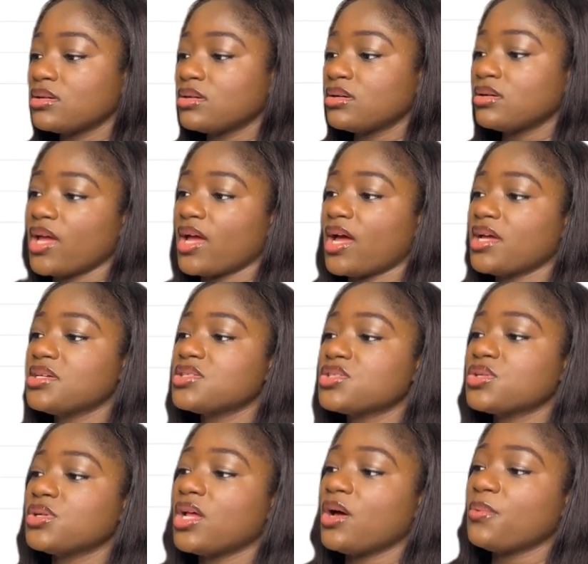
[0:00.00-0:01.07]
Okay, guys,
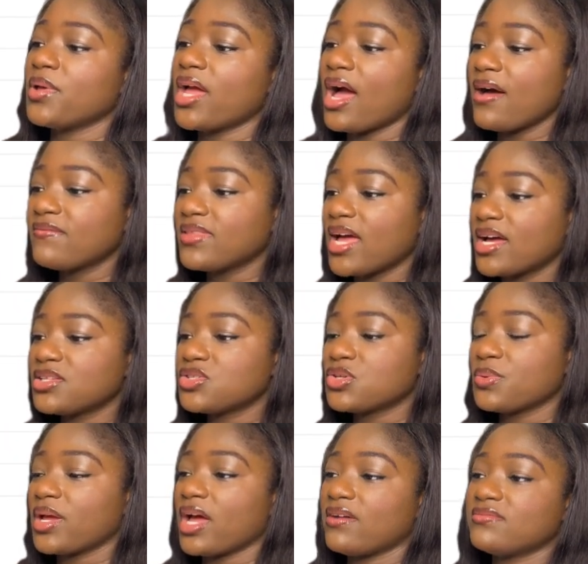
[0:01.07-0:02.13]
so now we have that. So
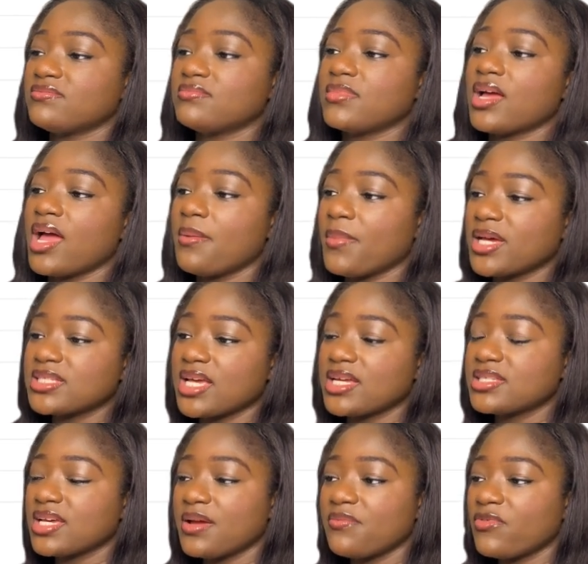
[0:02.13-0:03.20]
we have
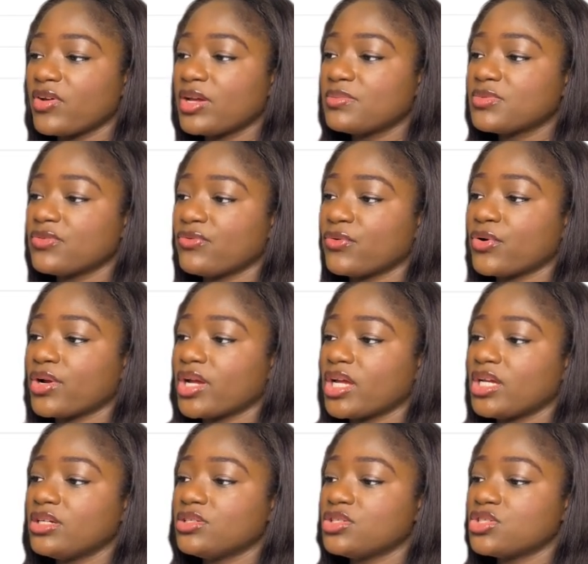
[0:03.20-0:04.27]
assigned time frames for
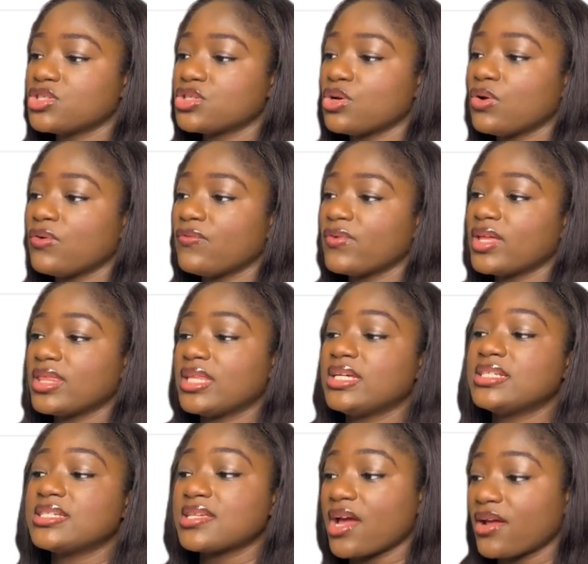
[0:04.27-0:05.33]
each of the
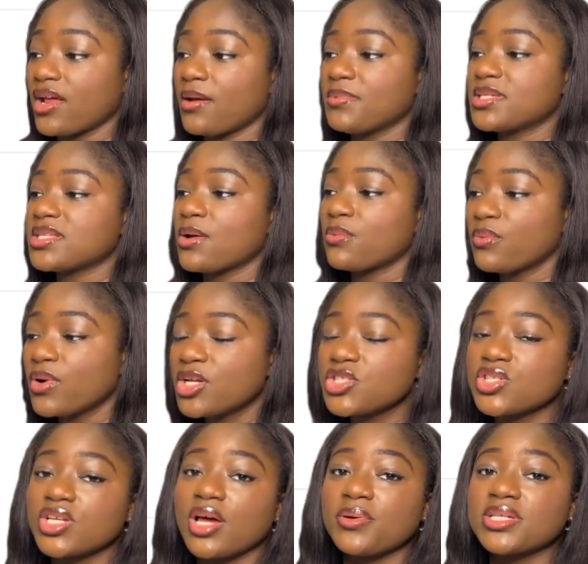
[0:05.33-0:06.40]
desired habits at once.
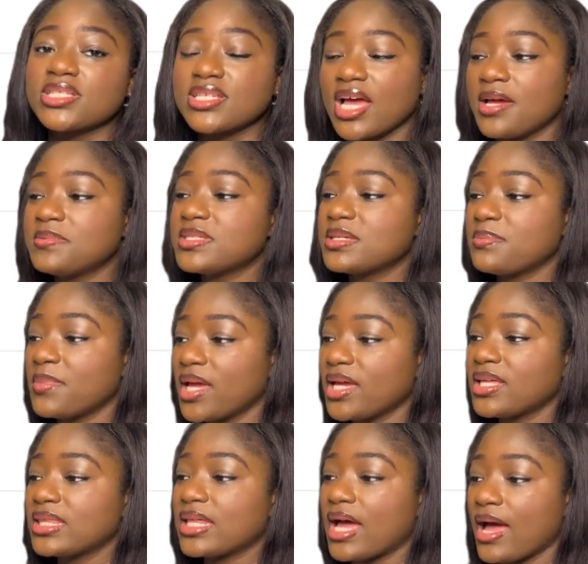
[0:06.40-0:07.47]
So now it's time to
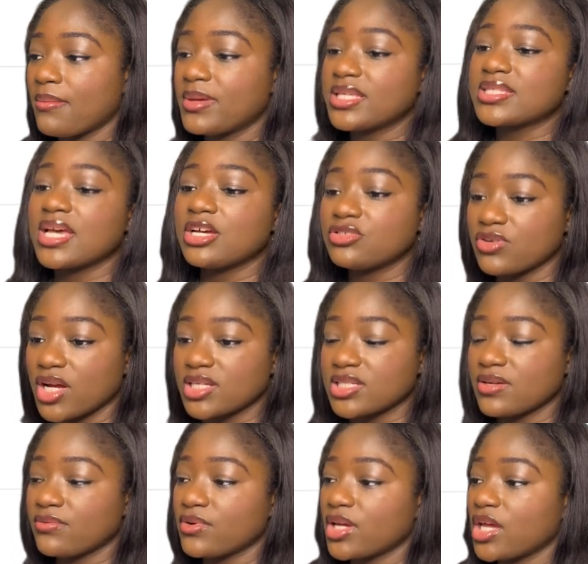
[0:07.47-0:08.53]
make the habits attractive.
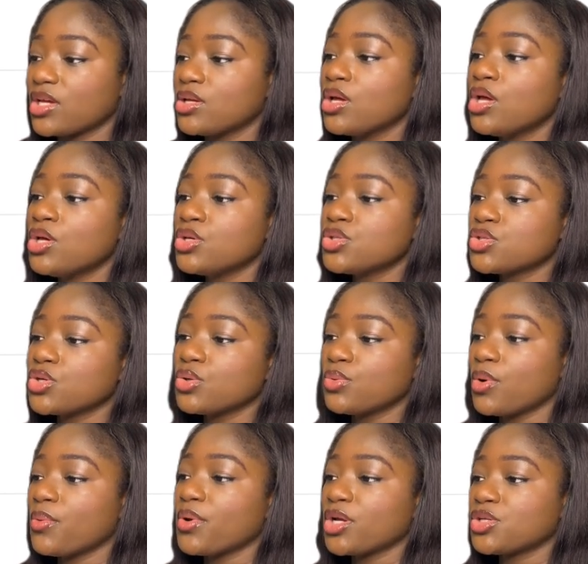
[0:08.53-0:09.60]
Okay, so
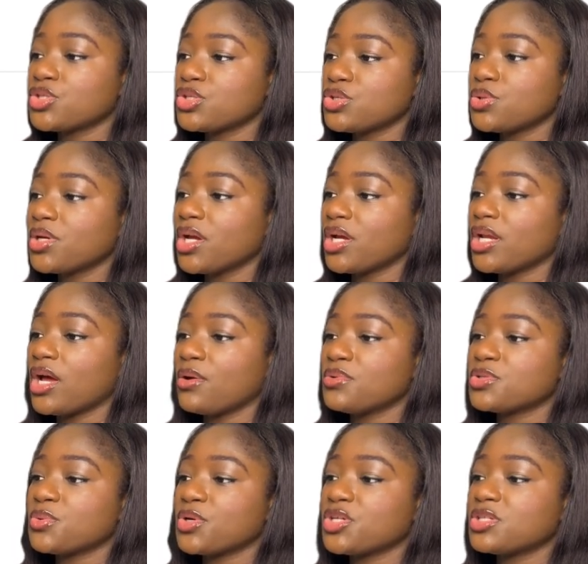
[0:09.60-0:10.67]
what we're going to do here now
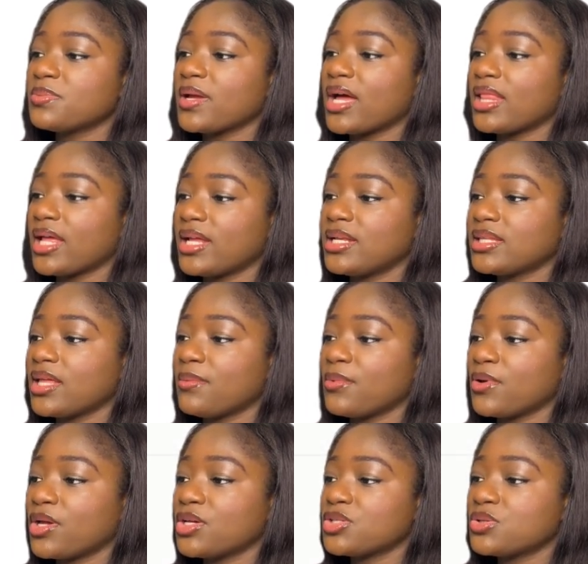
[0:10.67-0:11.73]
is we're going to be aligning them.
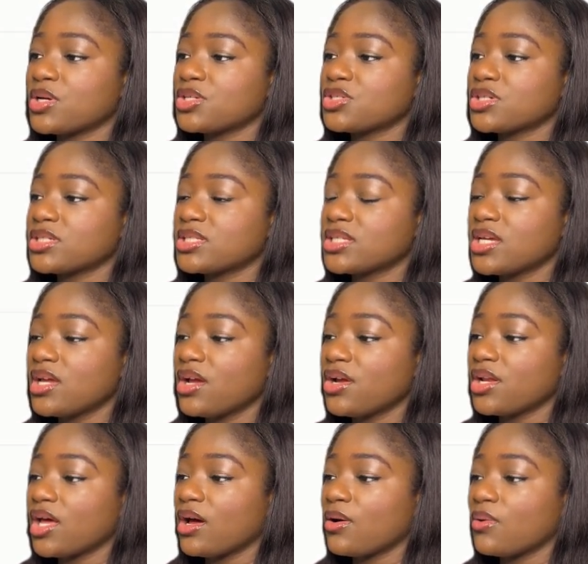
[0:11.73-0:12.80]
Okay, so as you can see here
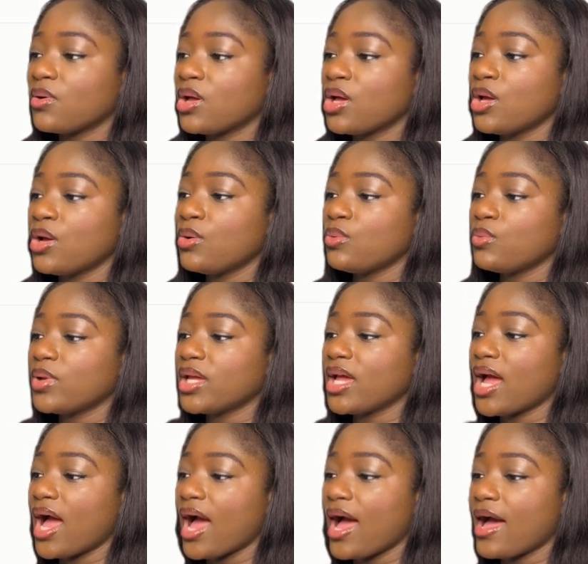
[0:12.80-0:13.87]
now, we
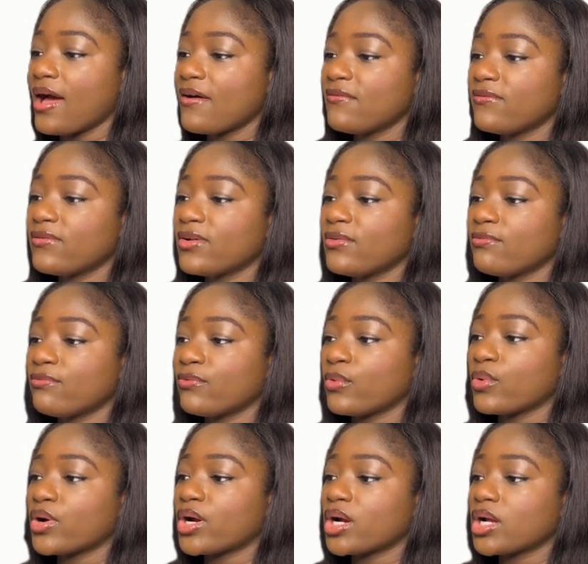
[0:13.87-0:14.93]
have
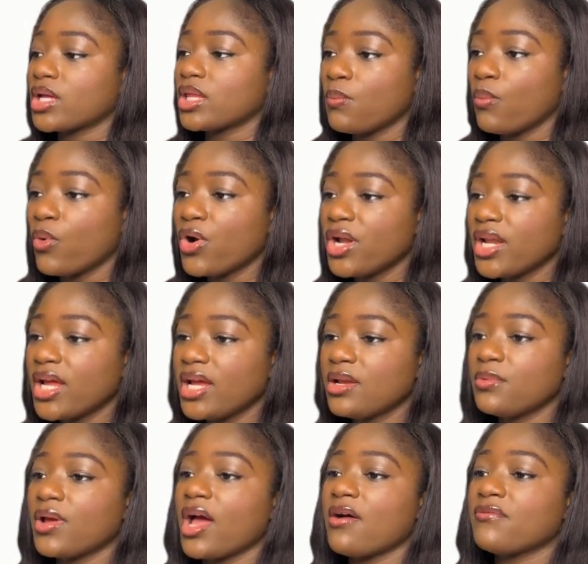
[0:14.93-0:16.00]
for morning,
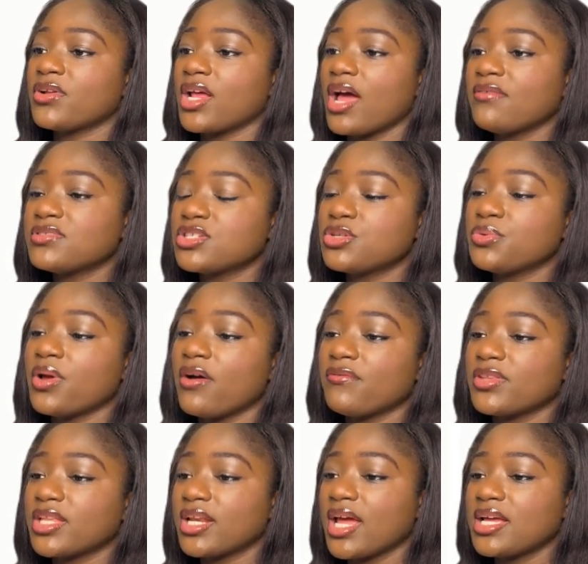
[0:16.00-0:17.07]
we have for the afternoon, we have
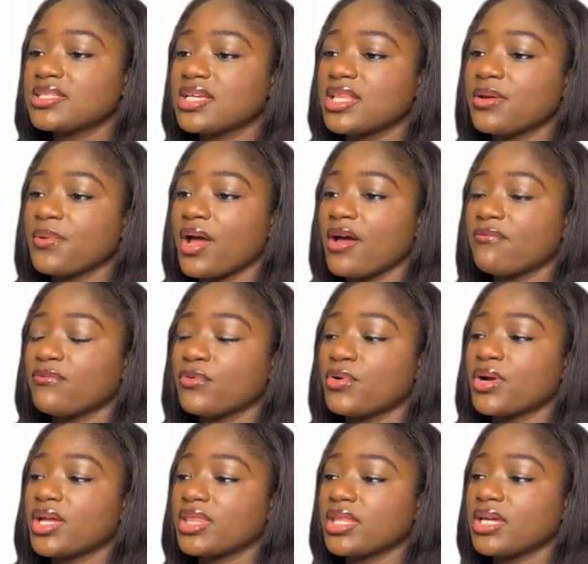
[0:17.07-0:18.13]
for the night, and then we have
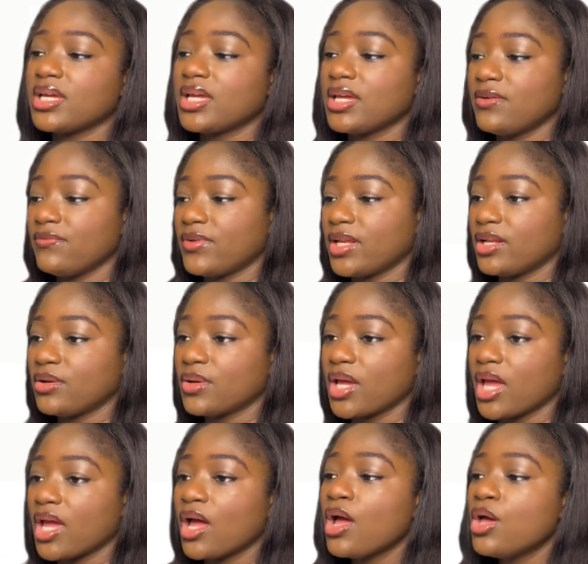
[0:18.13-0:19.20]
for the evening.
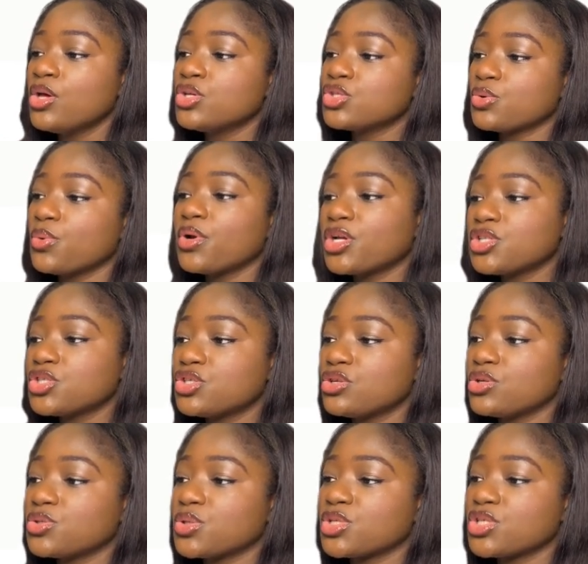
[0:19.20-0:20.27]
Okay, so what we're going to do
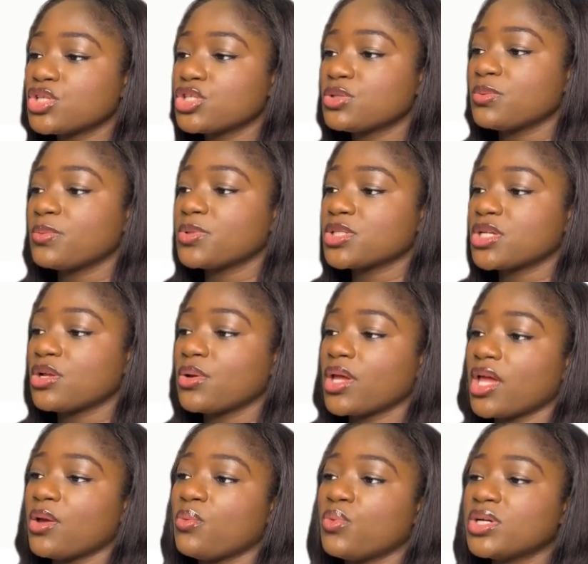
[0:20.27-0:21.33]
is we're just going to be putting,
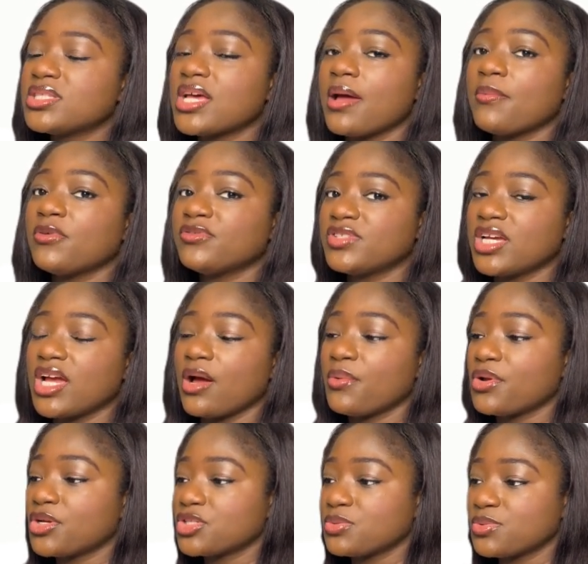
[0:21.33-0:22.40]
okay, what time of day are we
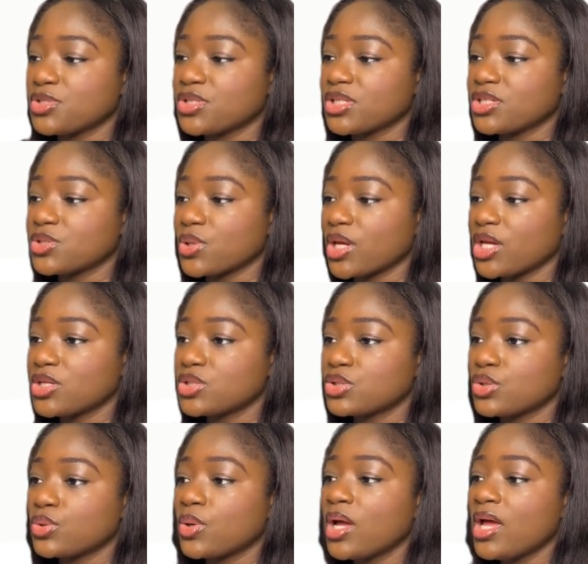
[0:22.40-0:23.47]
going to be doing this? Okay,
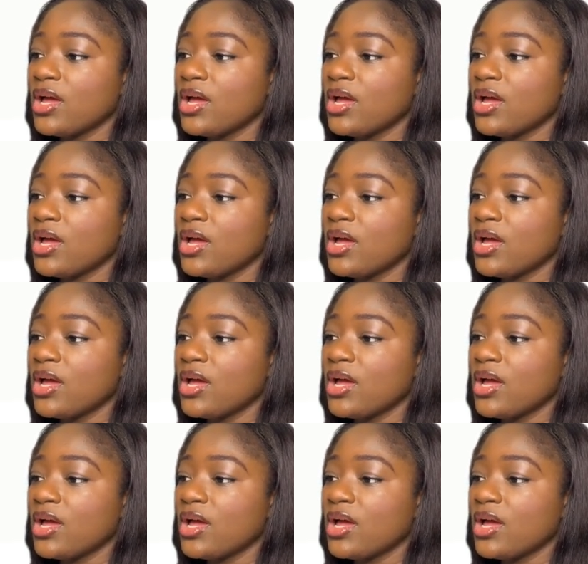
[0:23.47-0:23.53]
so